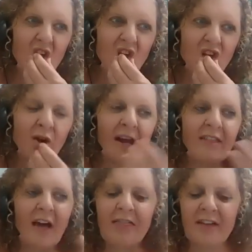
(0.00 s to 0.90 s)
And
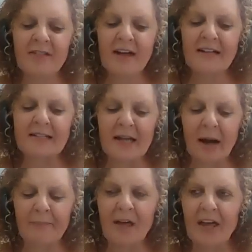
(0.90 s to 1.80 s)
I think that
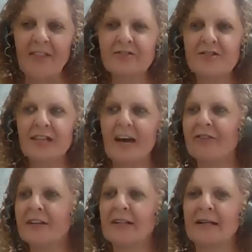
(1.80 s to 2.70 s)
there's
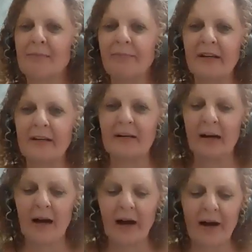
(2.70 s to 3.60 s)
definitely been
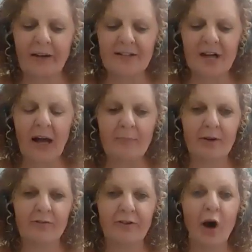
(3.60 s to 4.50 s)
a type
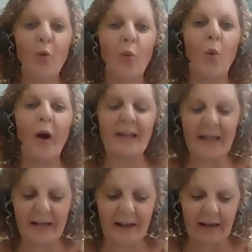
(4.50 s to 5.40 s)
of
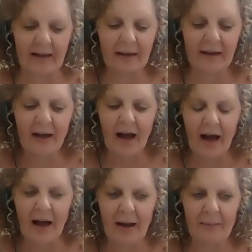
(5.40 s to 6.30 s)
awakening,
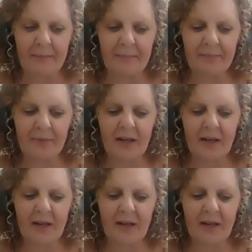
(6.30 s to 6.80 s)
and